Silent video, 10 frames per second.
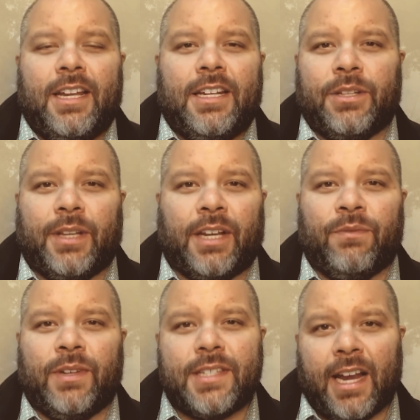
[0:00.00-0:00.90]
And so they
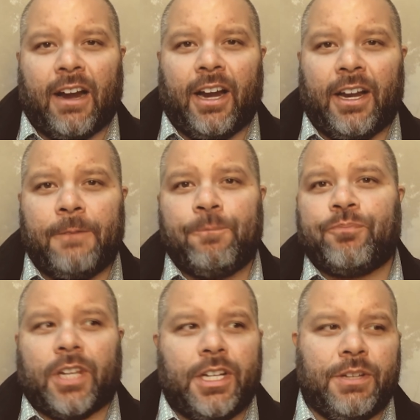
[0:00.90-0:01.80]
convince Aaron
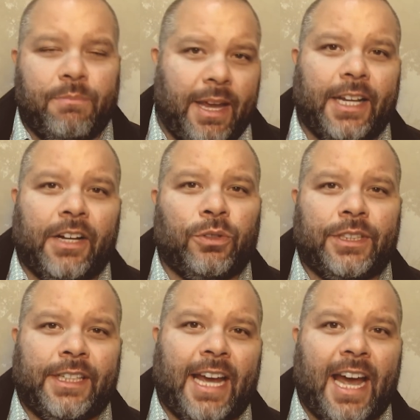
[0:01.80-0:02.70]
to make a
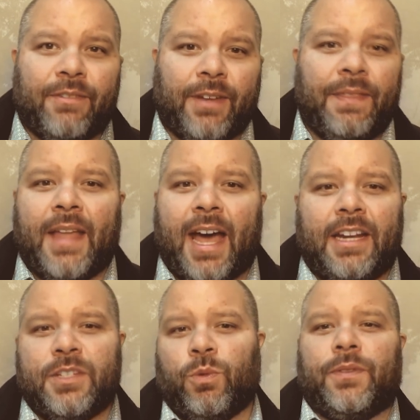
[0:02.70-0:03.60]
golden calf, and that
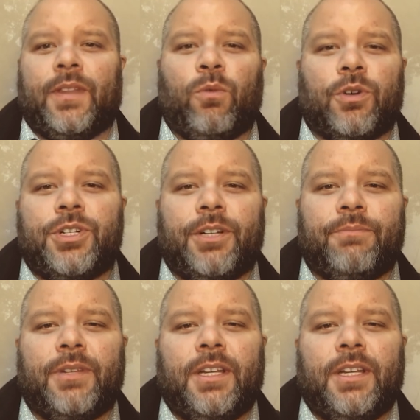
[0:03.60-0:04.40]
is what they worship.